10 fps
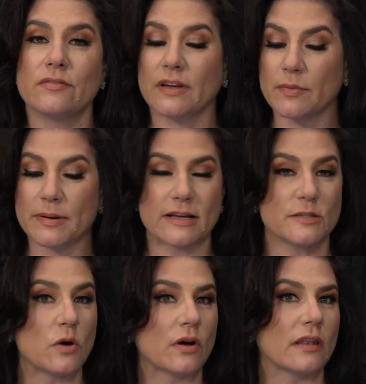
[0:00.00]
Vikram and I
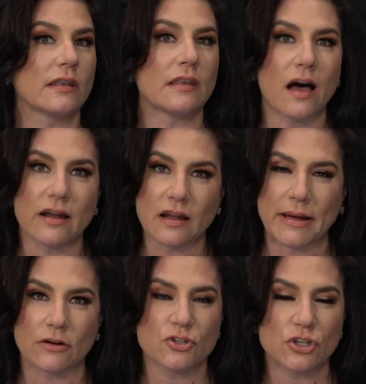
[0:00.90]
spoke a lot
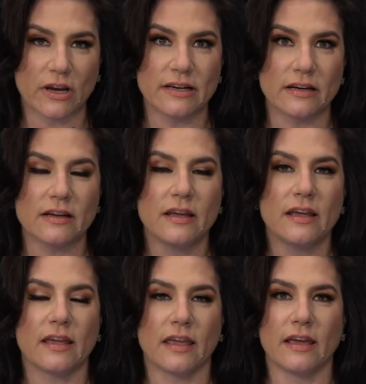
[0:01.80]
about China,
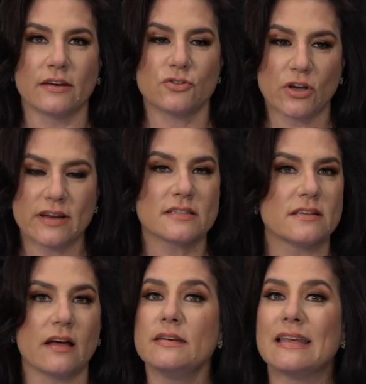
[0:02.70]
and
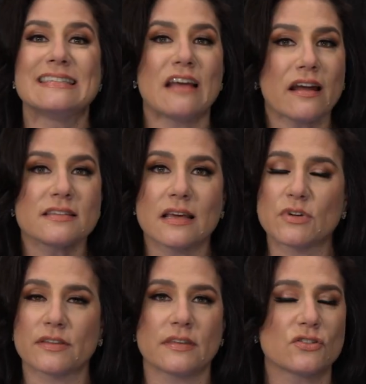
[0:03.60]
China is not a
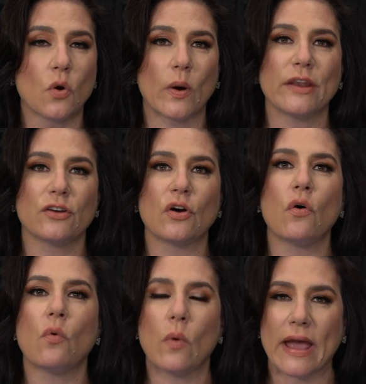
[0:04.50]
subject going to
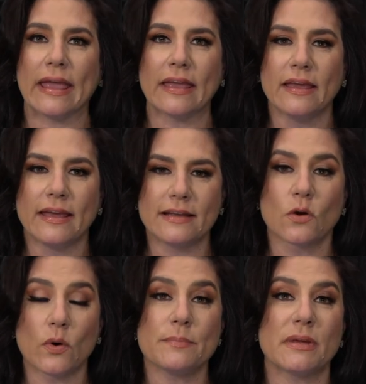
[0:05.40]
go away. It's
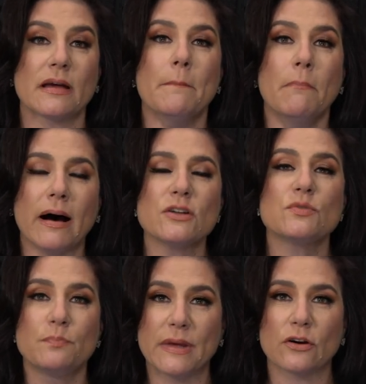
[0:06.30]
going to become
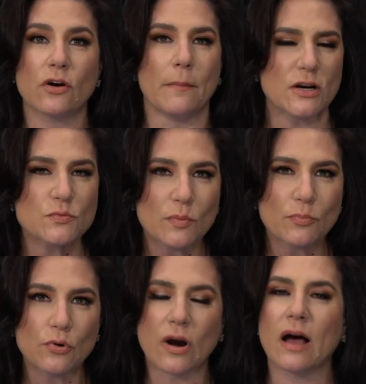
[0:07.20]
much bigger, a much more
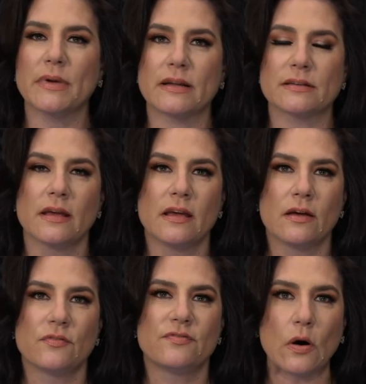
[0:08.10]
prominent
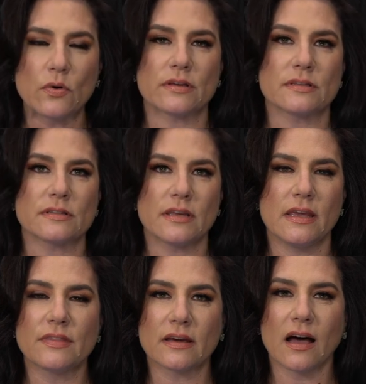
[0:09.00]
focus
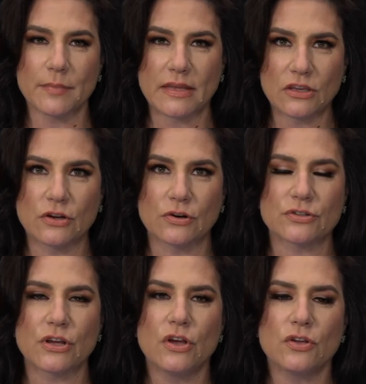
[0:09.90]
in the coming
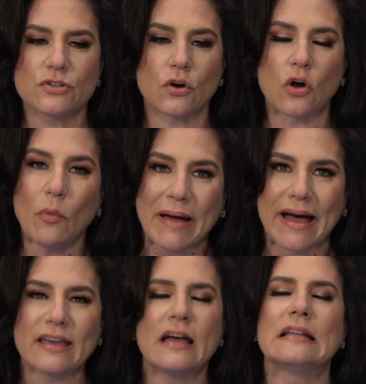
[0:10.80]
years. So go
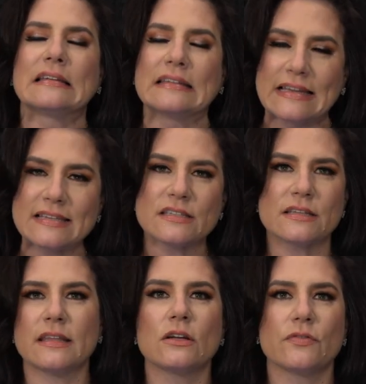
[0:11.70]
back. Listen
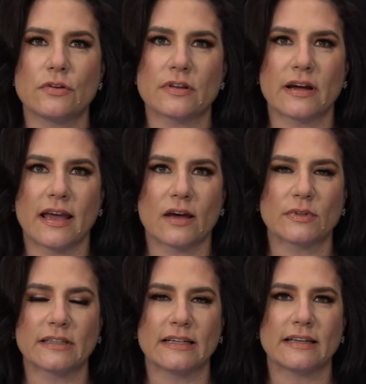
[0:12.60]
to the interview that I had
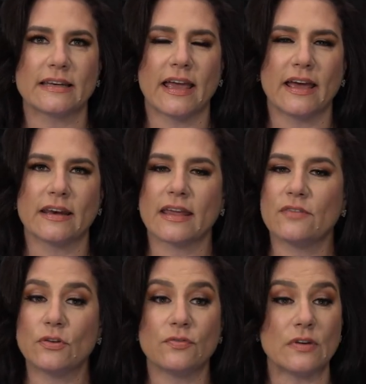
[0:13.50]
with Leland, and
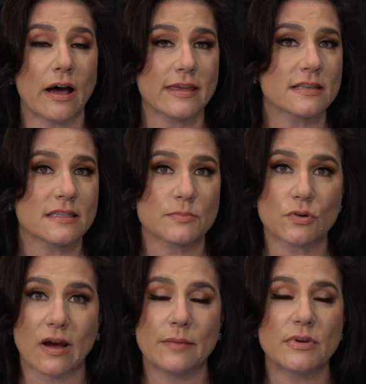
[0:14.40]
if you've not yet
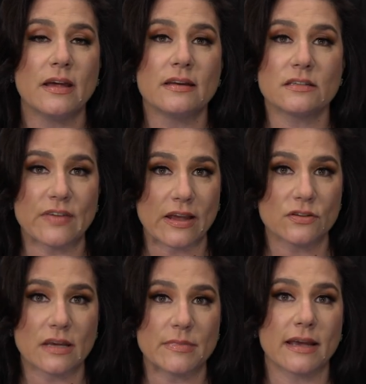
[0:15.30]
subscribed to
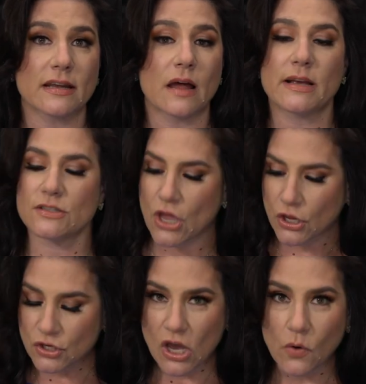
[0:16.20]
Valuetainment Economics,
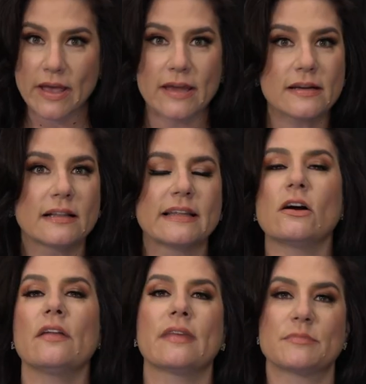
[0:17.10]
go ahead,
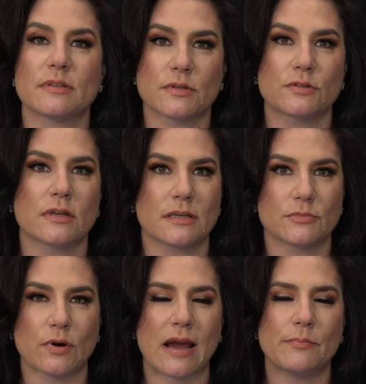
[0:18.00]
click on that
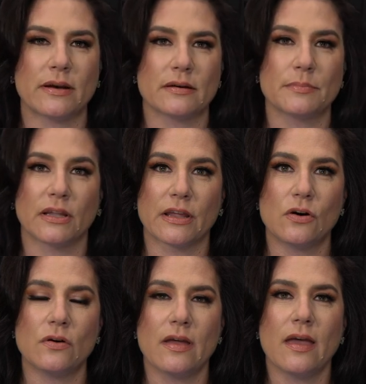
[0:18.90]
subscribe button
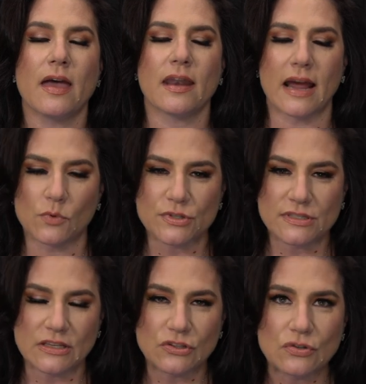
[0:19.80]
below, and I will
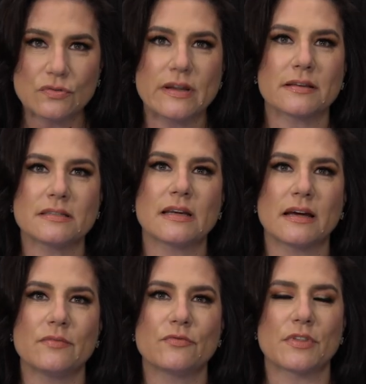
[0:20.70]
see you next
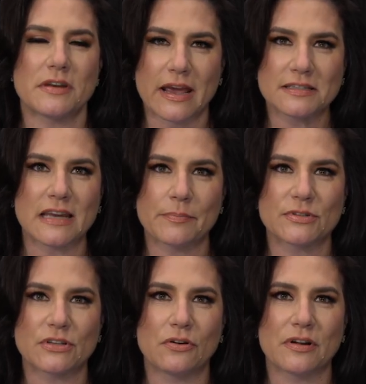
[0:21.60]
time for the next
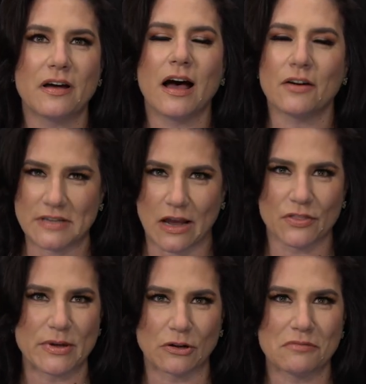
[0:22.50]
episode of Down
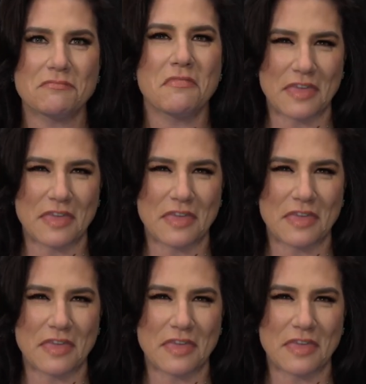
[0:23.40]
the Middle.